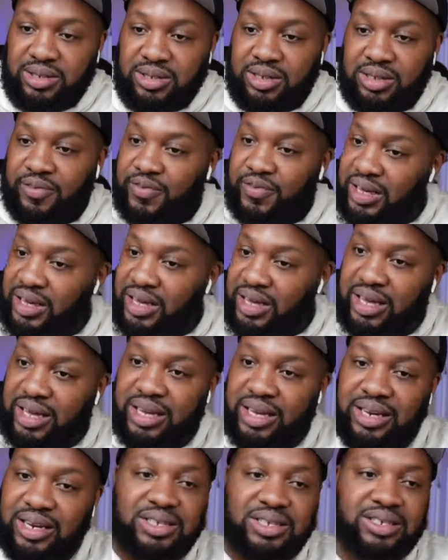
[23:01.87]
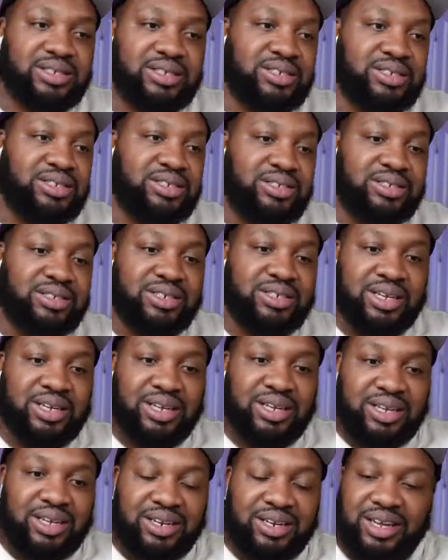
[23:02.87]
Feelings,
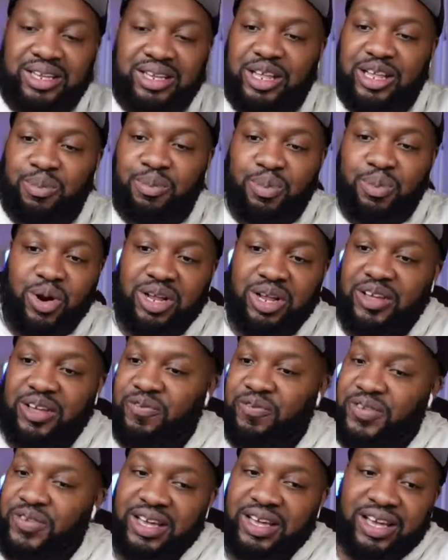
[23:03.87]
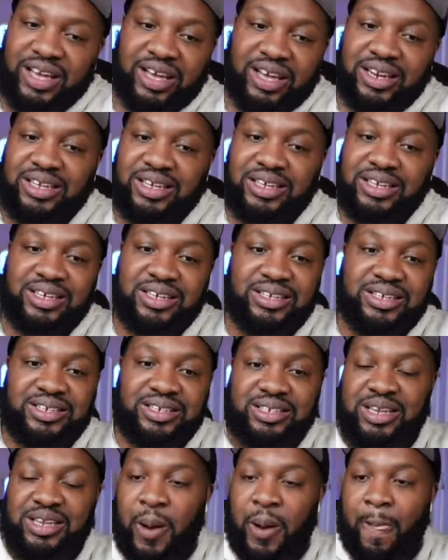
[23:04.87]
nothing more than
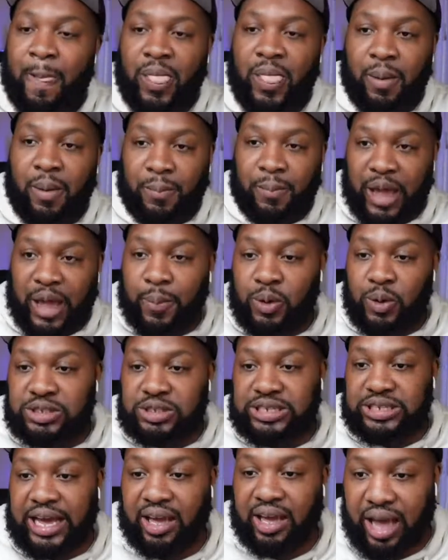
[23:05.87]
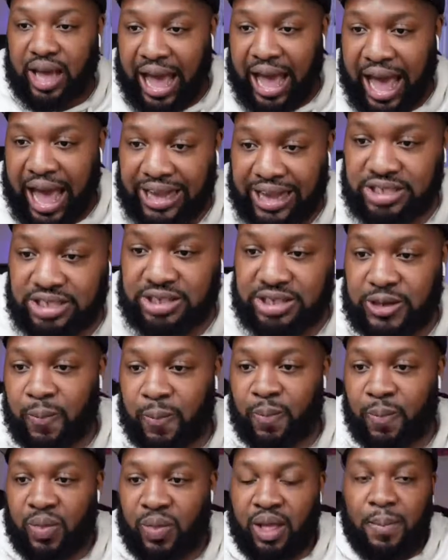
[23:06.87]
feelings. People take action
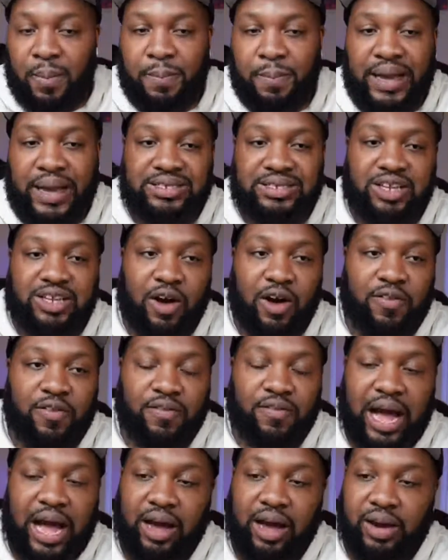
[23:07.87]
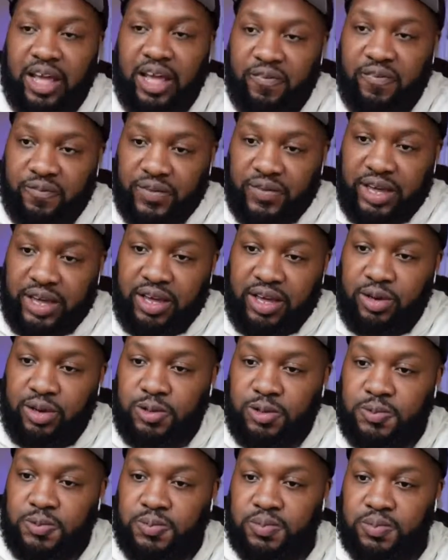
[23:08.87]
based off of how they
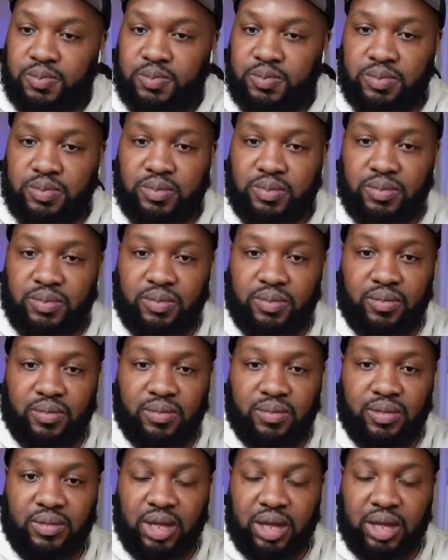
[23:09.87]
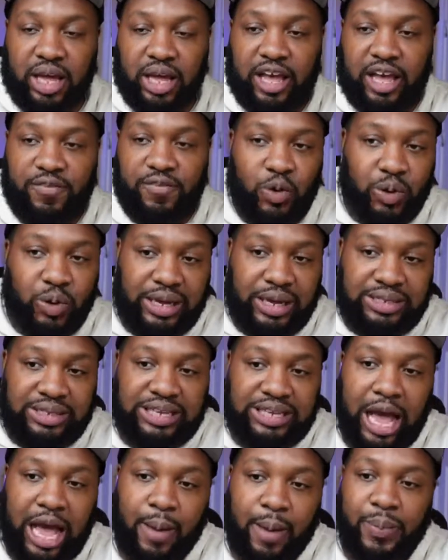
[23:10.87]
feel. If you can
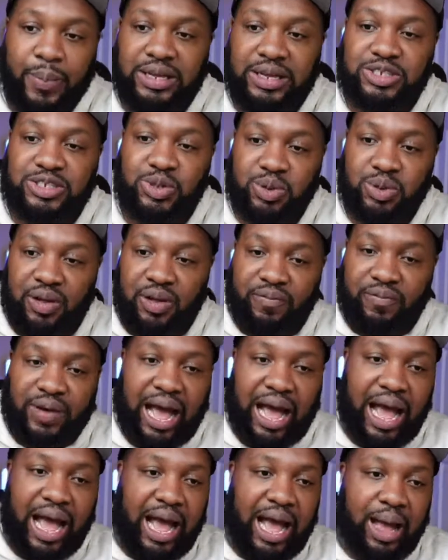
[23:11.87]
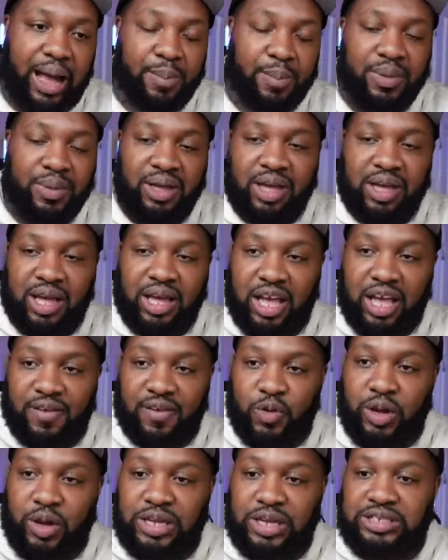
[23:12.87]
tap into the vibe, if
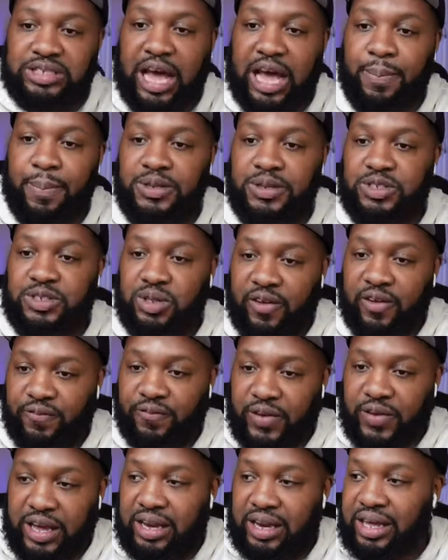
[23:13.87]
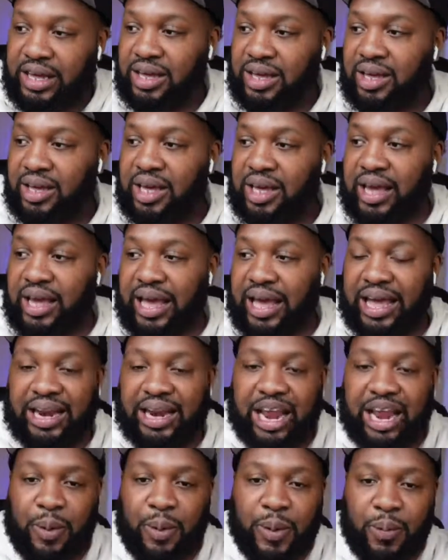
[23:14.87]
you can tap into the feeling and
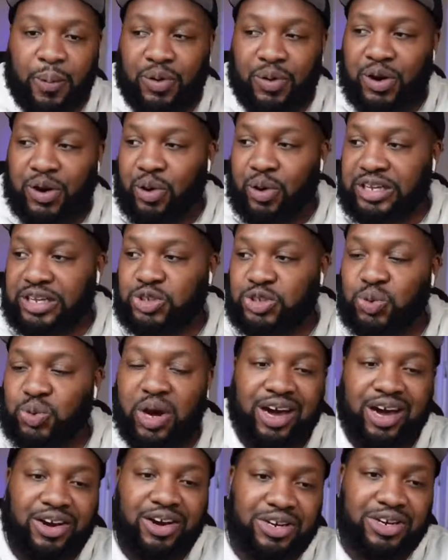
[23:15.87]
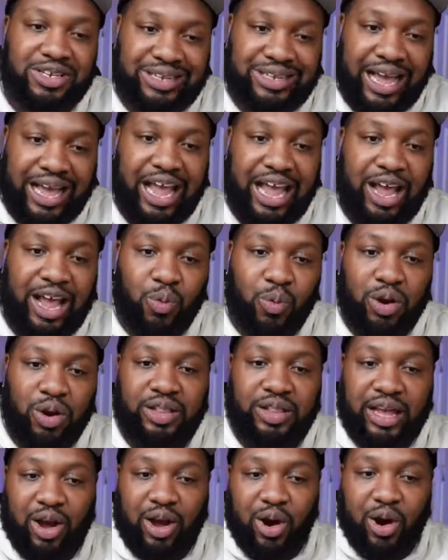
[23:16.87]
let people know that you understand where
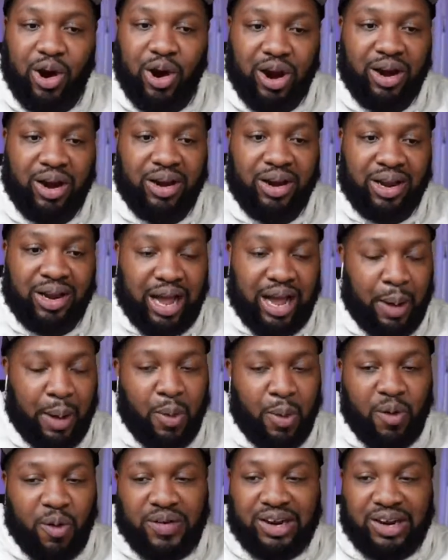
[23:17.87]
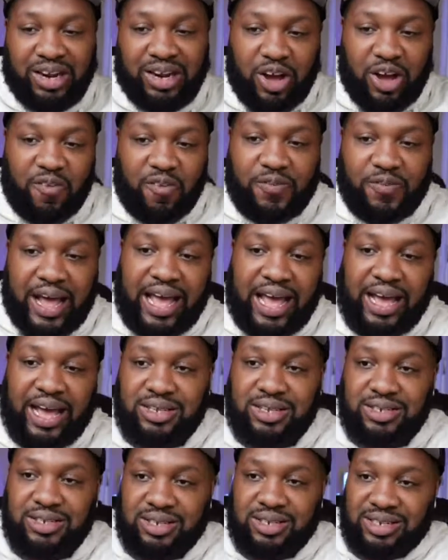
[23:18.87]
they are. I'm moving a little
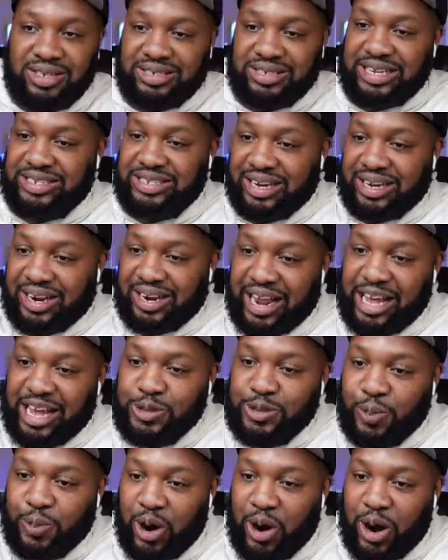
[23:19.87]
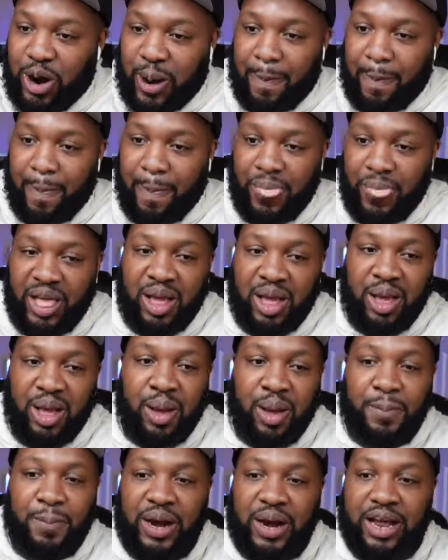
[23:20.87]
fast because that's in the next part.
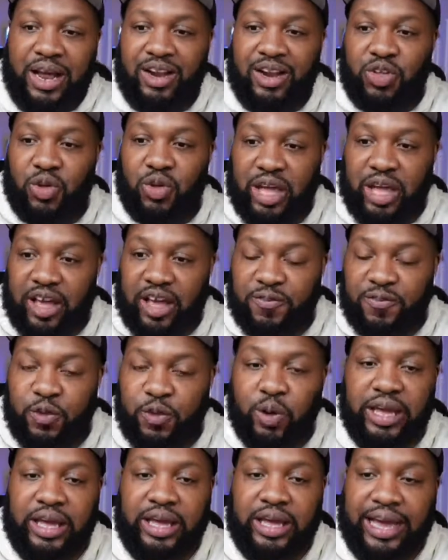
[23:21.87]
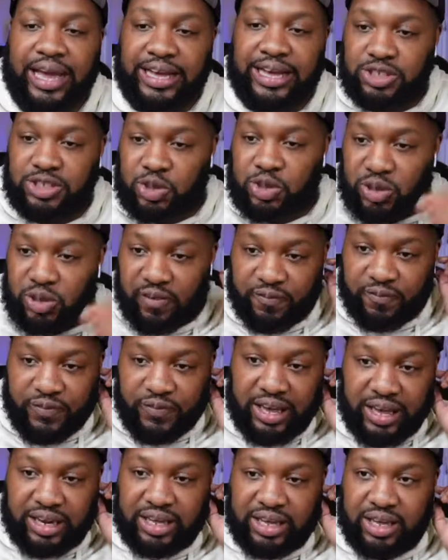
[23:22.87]
But if you can get to the
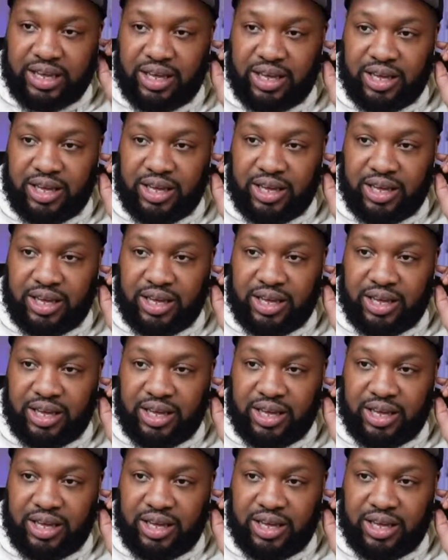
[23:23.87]
feeling,